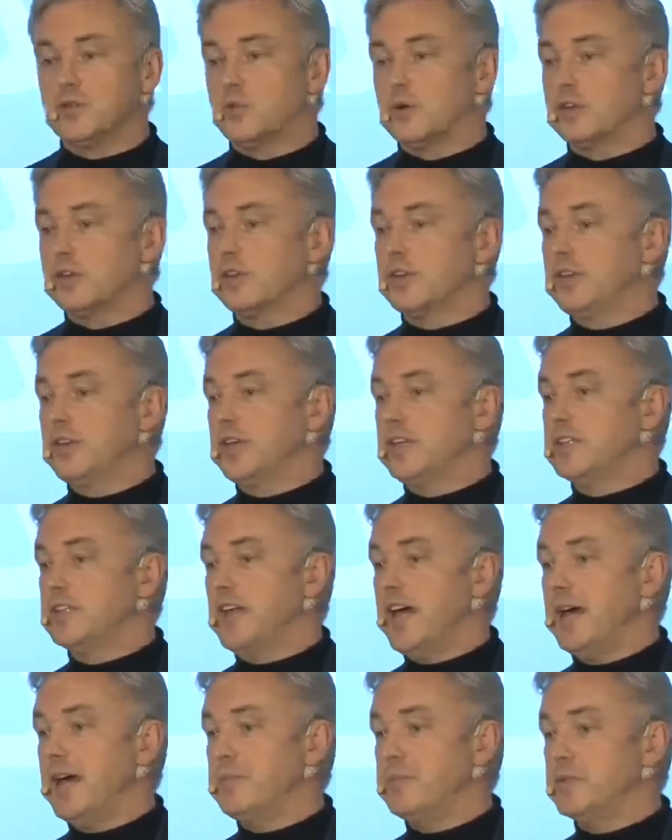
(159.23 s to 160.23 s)
one of the things
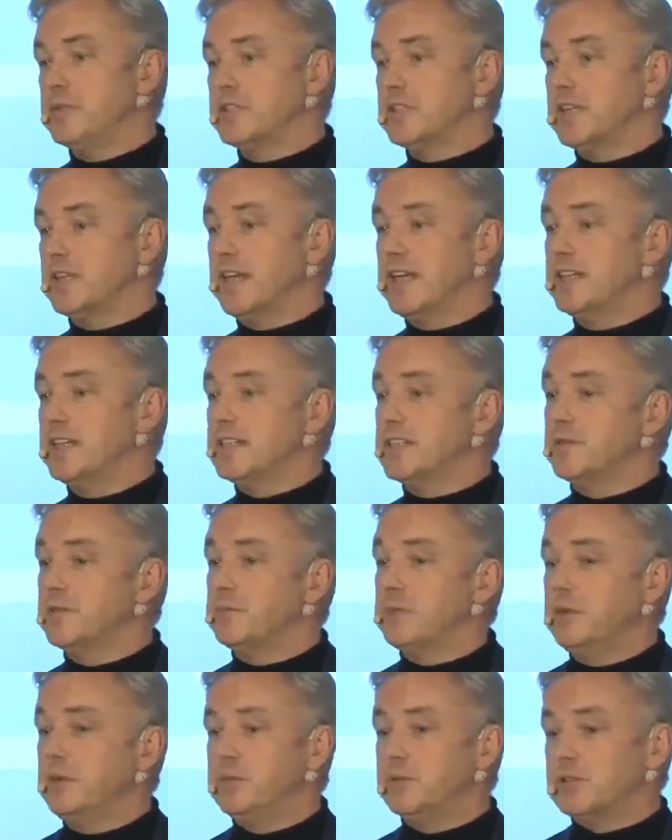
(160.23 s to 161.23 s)
that happens today is that
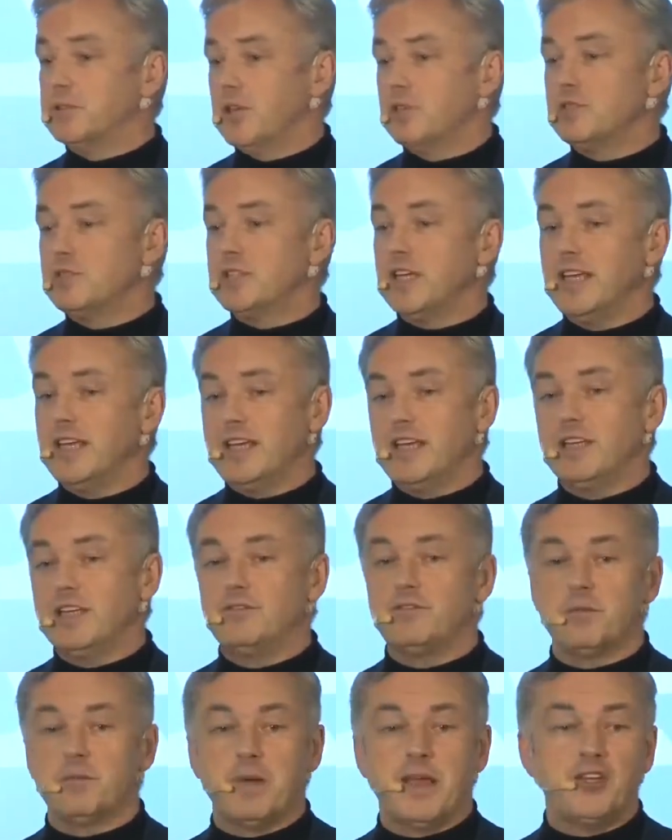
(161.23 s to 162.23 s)
people don't take
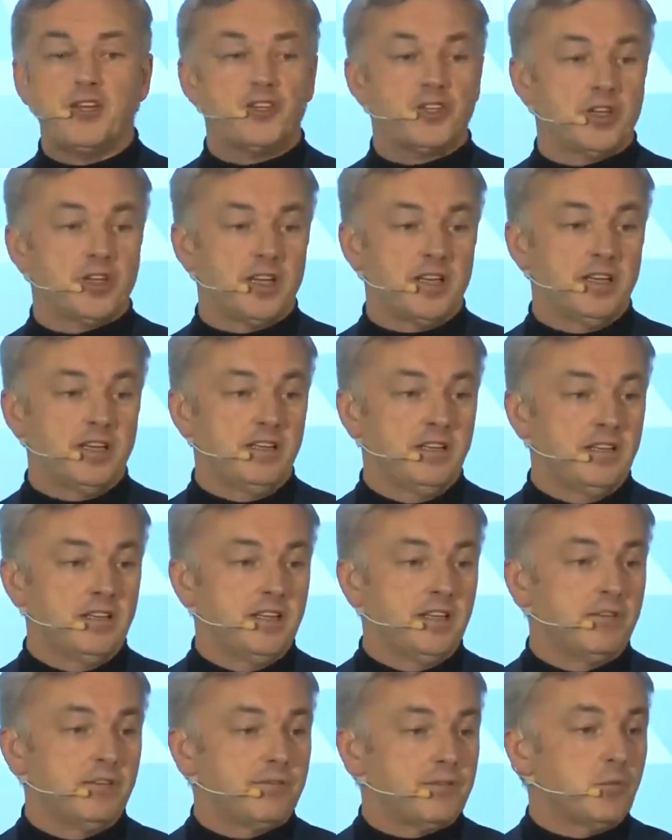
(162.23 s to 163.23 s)
information in
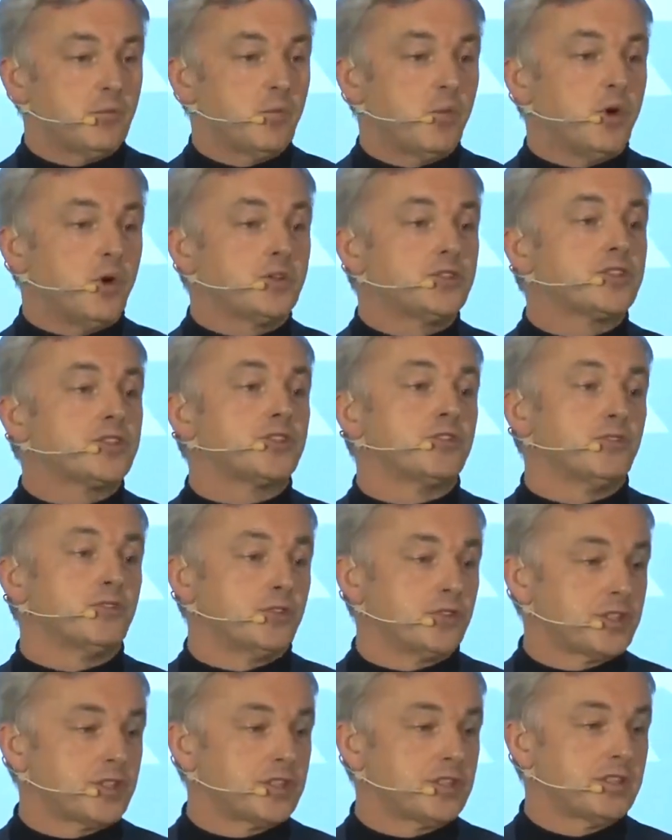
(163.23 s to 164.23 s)
from one
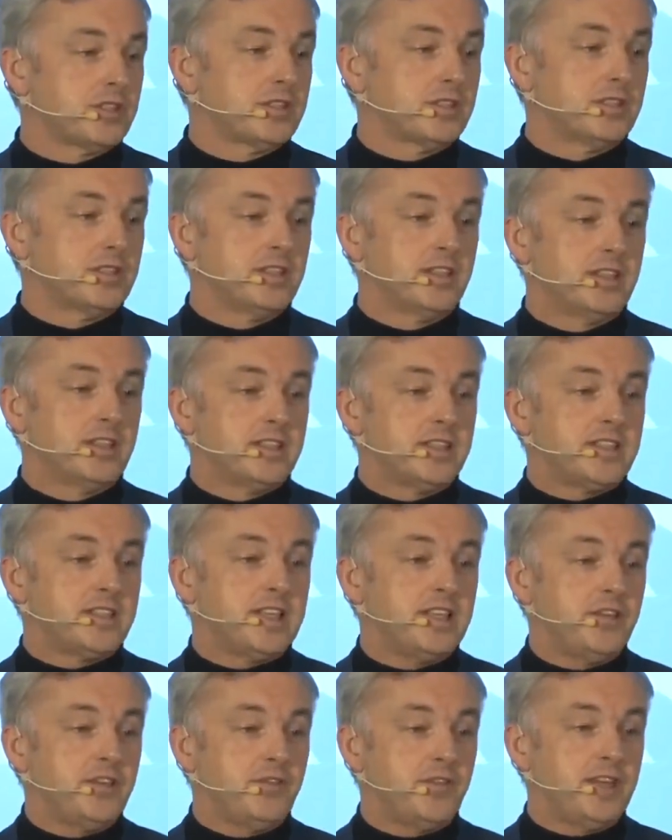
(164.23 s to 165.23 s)
source.
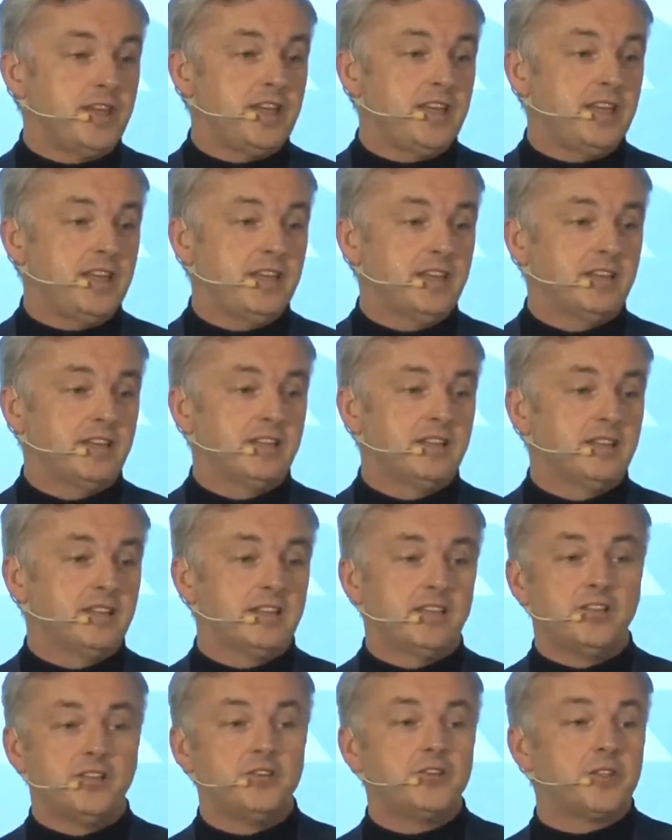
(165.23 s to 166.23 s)
TV
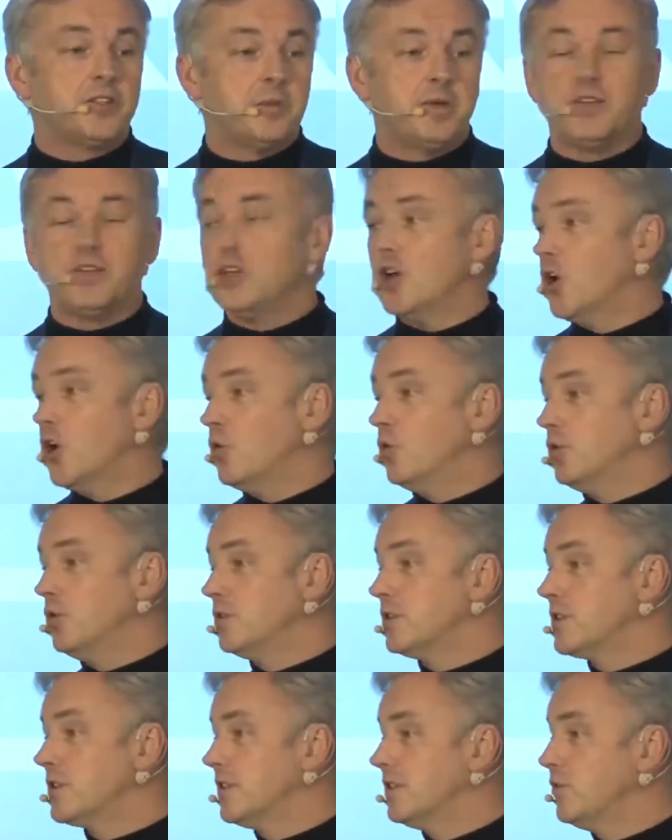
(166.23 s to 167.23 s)
used to be the
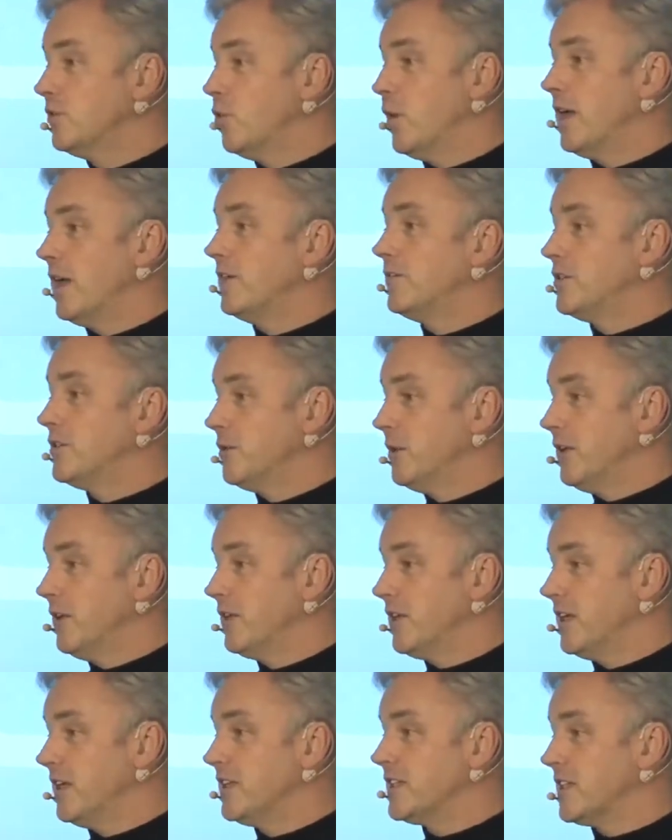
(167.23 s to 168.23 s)
old way of doing
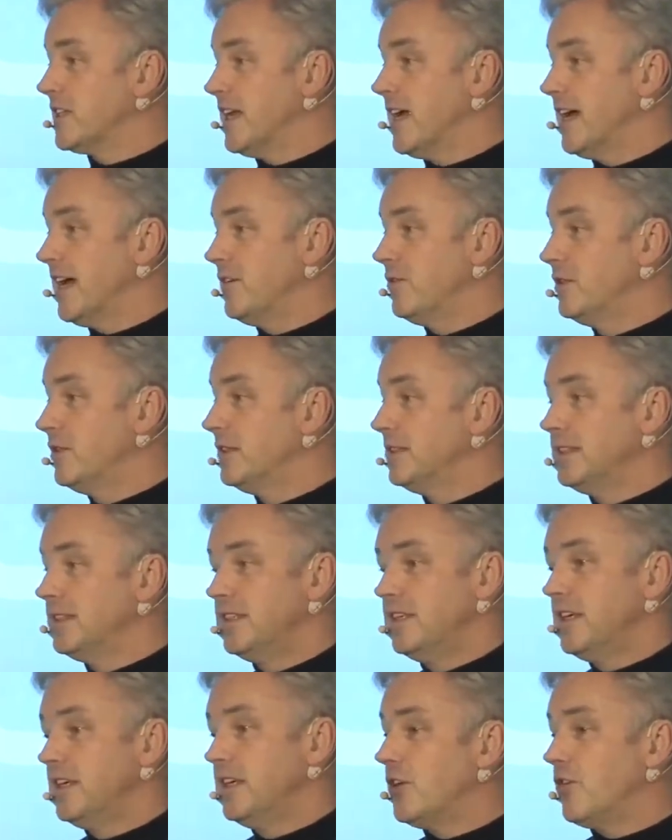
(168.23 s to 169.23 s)
things. Now
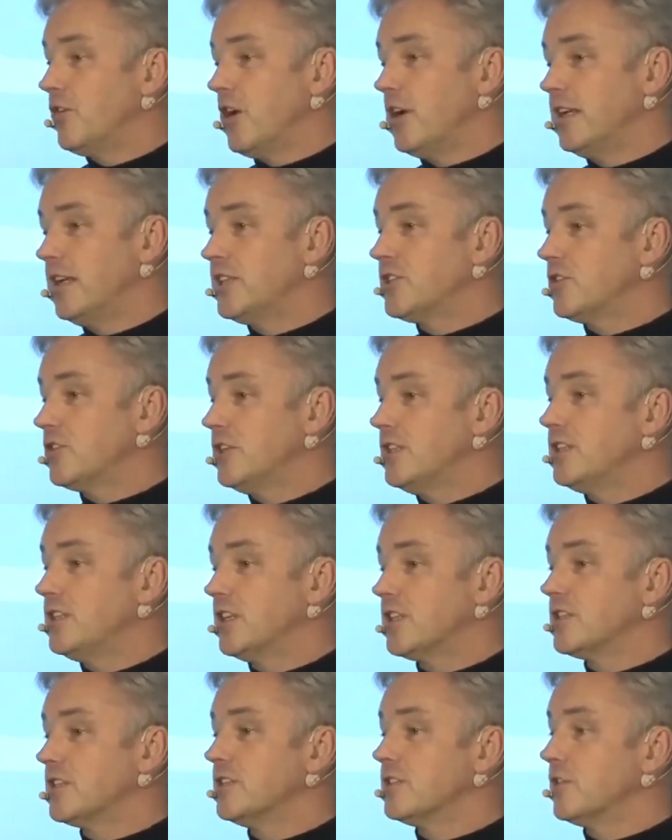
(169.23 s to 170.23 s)
there are literally
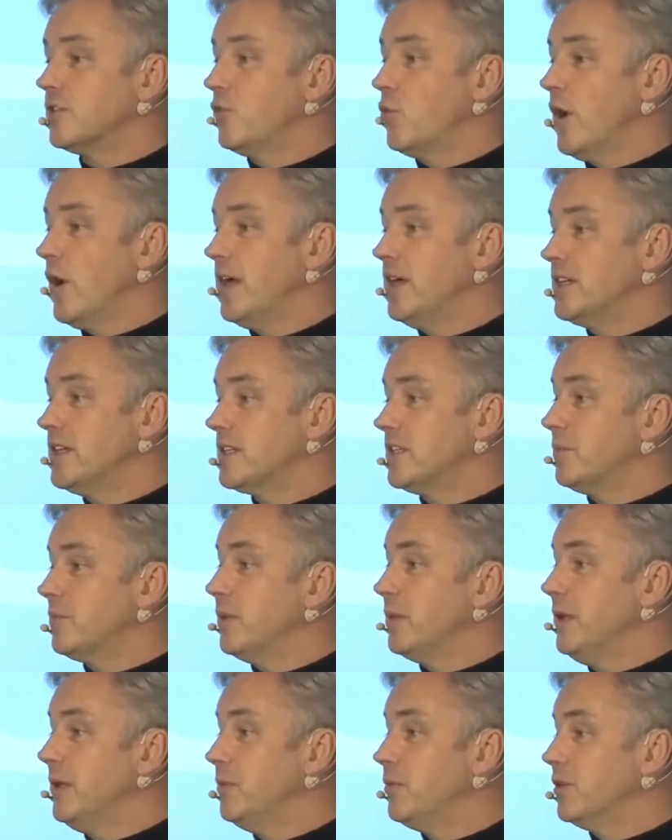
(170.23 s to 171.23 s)
dozens of ways that
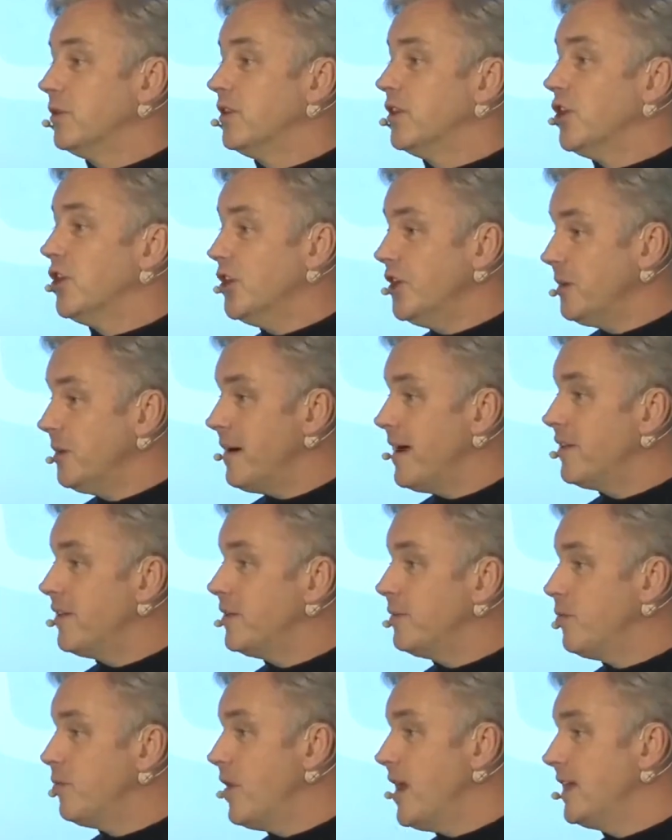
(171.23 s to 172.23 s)
people learn about
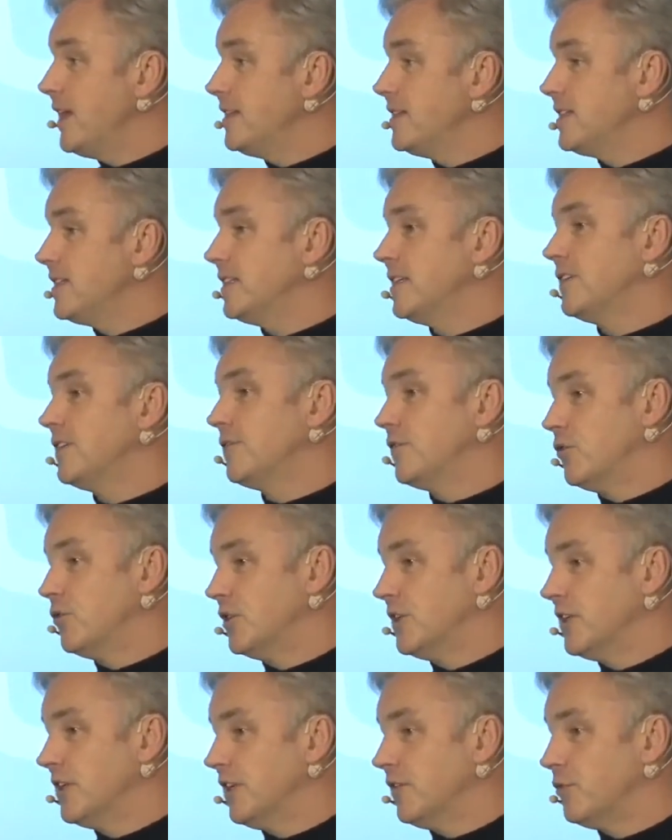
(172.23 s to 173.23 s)
the brand and fall
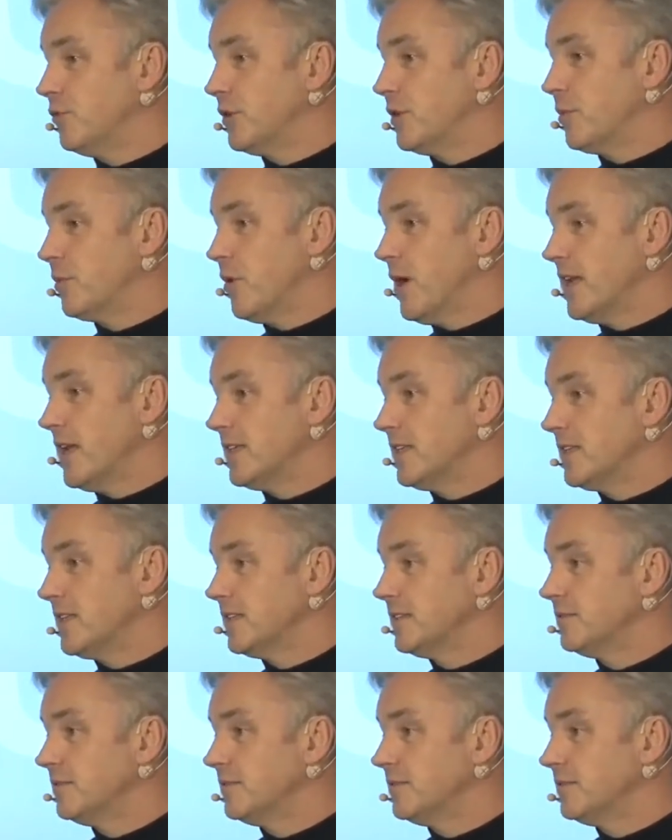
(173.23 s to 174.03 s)
in love with the brand.